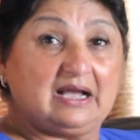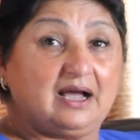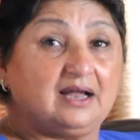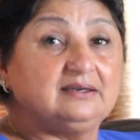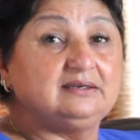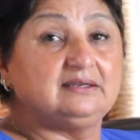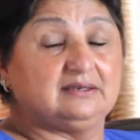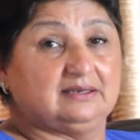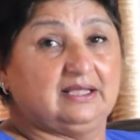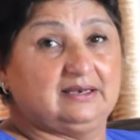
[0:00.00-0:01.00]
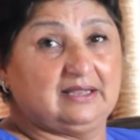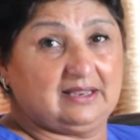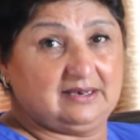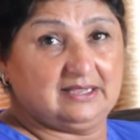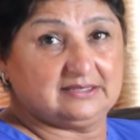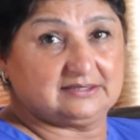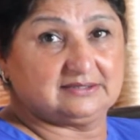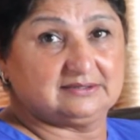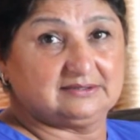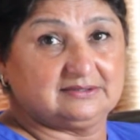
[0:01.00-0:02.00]
until and
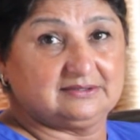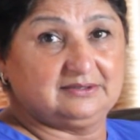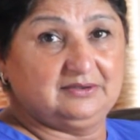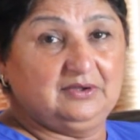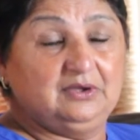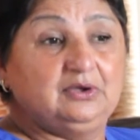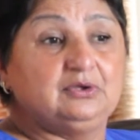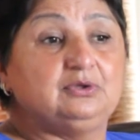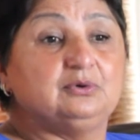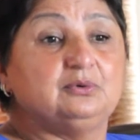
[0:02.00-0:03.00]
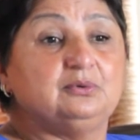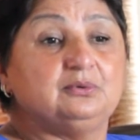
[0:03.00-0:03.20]
unless you